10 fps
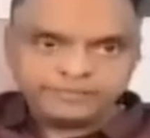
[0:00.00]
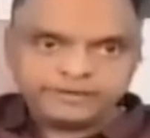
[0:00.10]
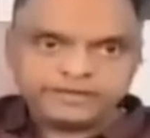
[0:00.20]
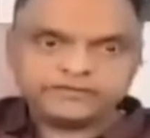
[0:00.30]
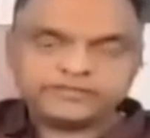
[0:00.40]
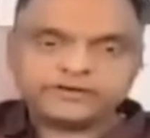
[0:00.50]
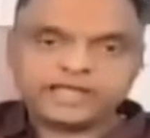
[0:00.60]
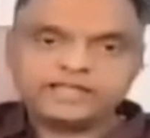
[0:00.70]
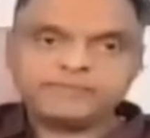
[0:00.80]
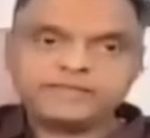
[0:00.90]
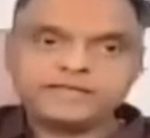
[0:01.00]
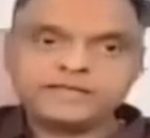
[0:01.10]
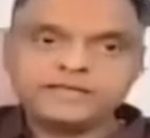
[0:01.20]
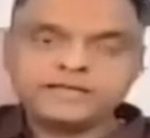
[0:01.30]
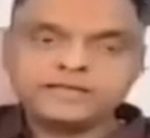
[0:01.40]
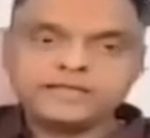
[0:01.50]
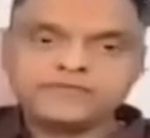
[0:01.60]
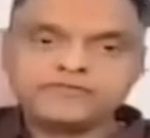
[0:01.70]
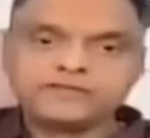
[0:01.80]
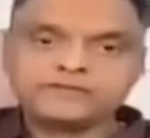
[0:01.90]
believe that IP
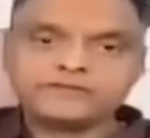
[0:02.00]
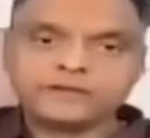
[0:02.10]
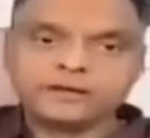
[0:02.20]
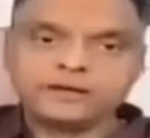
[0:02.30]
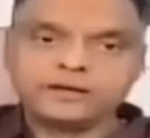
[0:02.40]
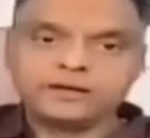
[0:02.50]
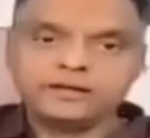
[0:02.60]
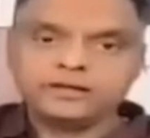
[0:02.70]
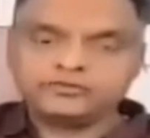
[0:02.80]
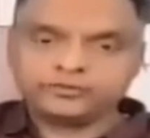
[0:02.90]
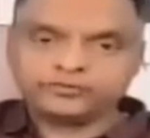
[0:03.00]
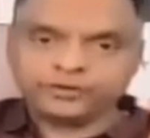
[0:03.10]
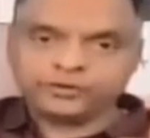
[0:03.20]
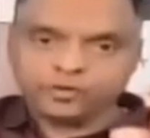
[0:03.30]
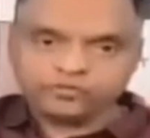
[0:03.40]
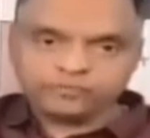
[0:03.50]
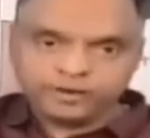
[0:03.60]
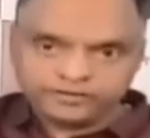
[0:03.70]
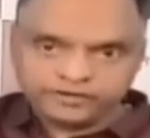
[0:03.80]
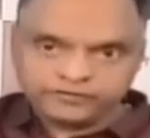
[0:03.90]
gives us sort of a gross
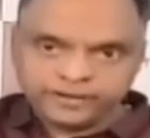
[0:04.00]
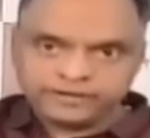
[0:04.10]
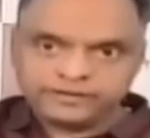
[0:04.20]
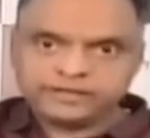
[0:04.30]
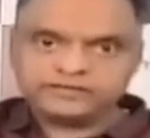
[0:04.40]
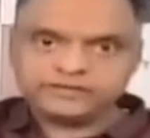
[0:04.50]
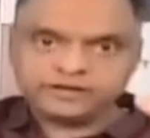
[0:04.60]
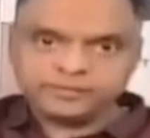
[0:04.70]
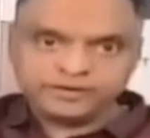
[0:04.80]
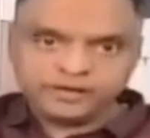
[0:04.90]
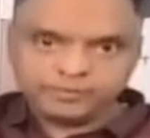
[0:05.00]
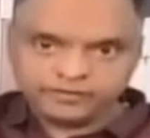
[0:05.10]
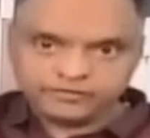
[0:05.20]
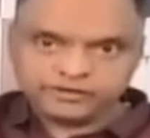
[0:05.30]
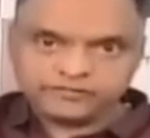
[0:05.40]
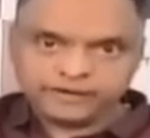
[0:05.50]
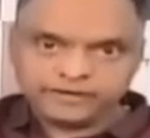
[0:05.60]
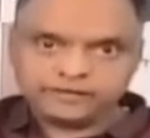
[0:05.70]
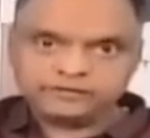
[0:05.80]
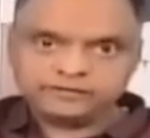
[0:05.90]
margin advantage and an EBITDA margin
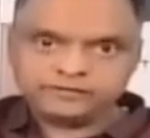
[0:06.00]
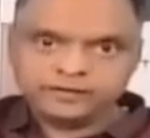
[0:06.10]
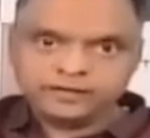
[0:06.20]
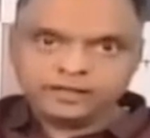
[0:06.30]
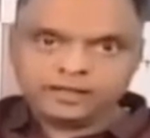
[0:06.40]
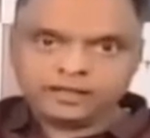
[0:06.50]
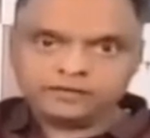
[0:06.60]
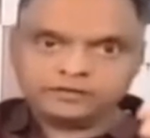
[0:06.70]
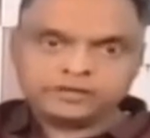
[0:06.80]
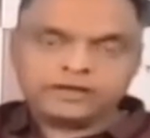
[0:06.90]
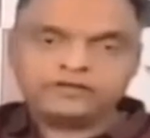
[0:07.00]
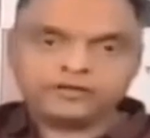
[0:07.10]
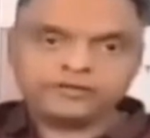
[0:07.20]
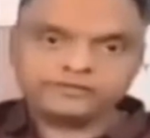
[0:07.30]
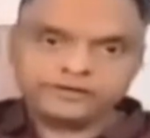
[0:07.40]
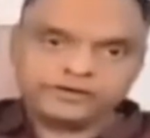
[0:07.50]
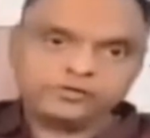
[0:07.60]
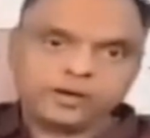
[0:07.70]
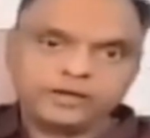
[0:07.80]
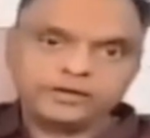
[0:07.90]
advantage, and can translate
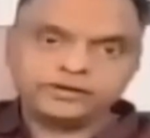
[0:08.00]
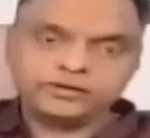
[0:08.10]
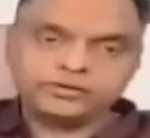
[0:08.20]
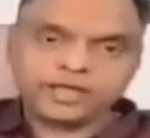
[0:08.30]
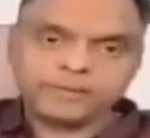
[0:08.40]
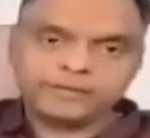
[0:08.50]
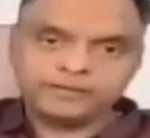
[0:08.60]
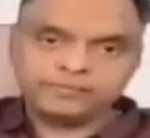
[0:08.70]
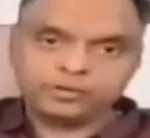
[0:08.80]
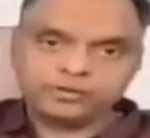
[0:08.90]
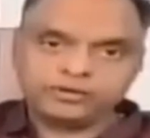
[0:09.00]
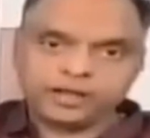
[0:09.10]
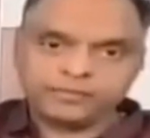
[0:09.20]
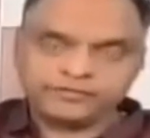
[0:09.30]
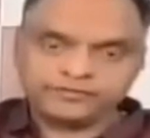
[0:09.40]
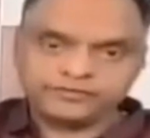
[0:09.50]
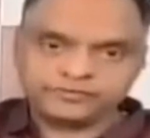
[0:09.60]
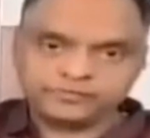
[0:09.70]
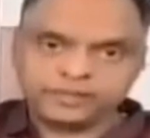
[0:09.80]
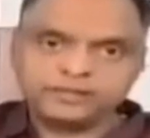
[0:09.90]
into higher return on capital employed in our business
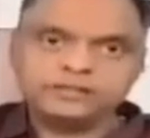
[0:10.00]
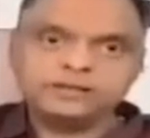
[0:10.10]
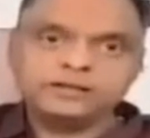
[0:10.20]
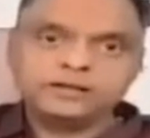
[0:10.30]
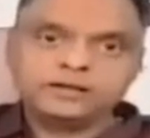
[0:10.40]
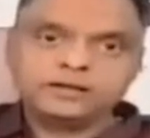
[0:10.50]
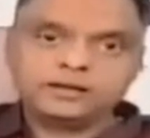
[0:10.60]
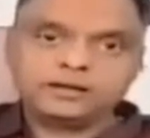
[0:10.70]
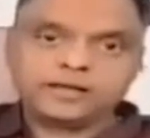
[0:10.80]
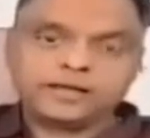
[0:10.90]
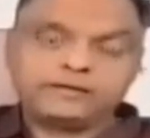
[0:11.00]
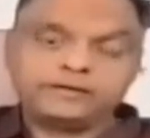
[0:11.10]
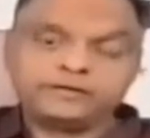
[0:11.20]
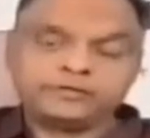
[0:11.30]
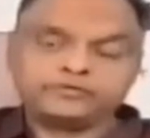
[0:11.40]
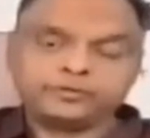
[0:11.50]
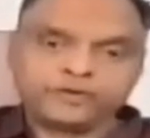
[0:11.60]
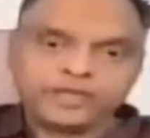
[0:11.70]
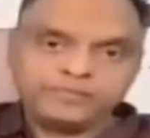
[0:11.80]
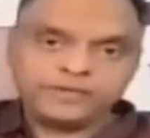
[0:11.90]
as well. And sort of
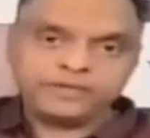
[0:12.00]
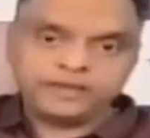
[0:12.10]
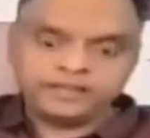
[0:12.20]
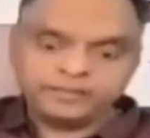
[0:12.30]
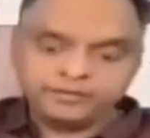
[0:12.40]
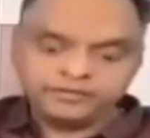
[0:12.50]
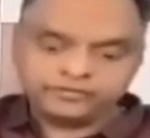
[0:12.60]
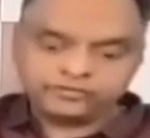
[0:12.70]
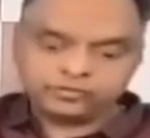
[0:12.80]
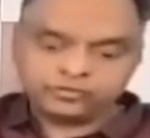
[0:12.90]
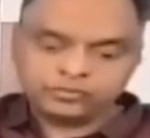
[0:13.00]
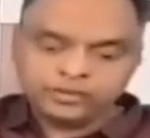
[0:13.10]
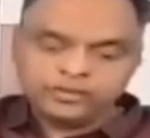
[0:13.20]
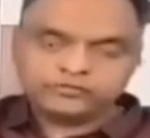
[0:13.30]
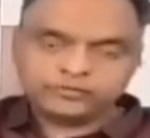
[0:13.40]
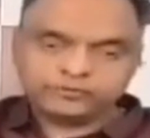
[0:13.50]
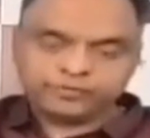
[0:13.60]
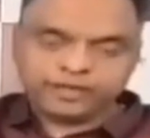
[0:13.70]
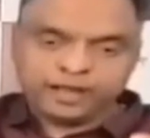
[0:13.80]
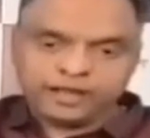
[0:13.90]
IP enables us to sort of
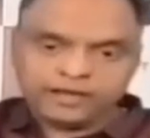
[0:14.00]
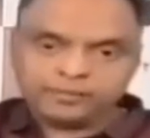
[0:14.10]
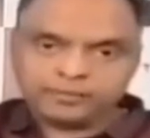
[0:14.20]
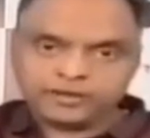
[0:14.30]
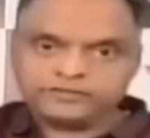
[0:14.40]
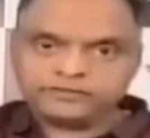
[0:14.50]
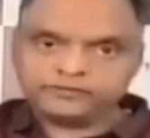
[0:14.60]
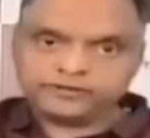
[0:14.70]
pay higher prices